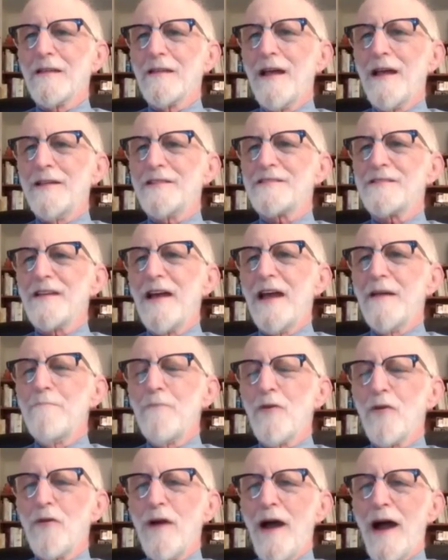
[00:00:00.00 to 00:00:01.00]
Let's say
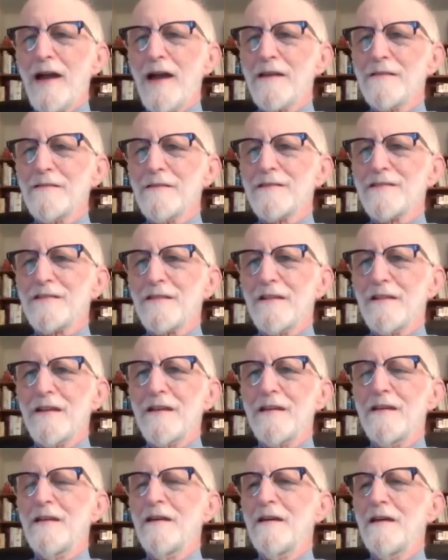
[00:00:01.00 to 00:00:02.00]

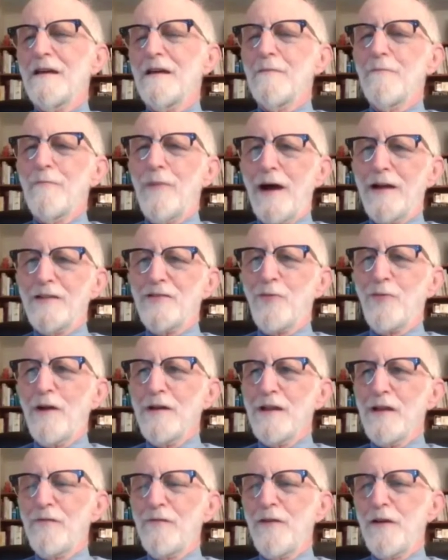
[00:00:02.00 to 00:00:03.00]
miraculously by
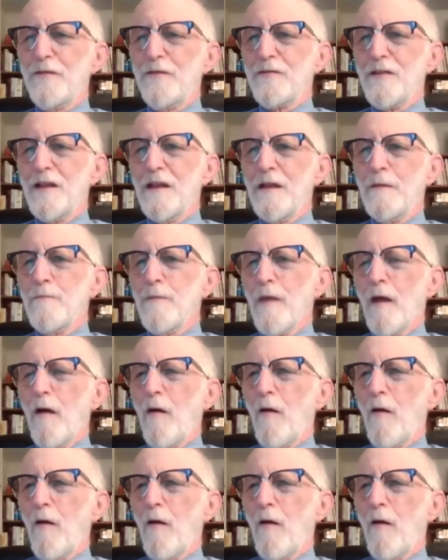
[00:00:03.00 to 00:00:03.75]
2050,